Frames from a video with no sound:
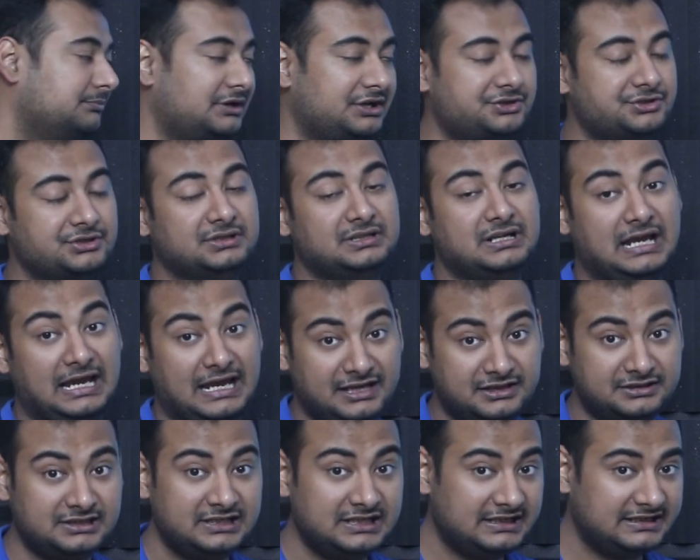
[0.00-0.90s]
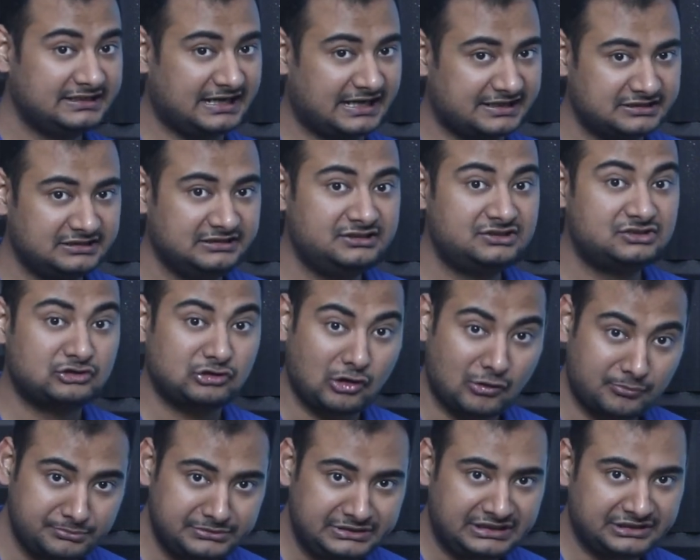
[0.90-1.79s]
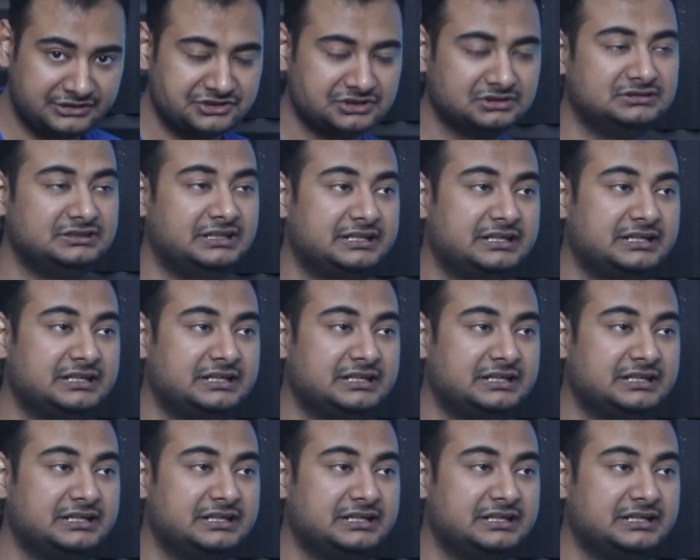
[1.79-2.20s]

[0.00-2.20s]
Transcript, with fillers: pressure and catalyst combination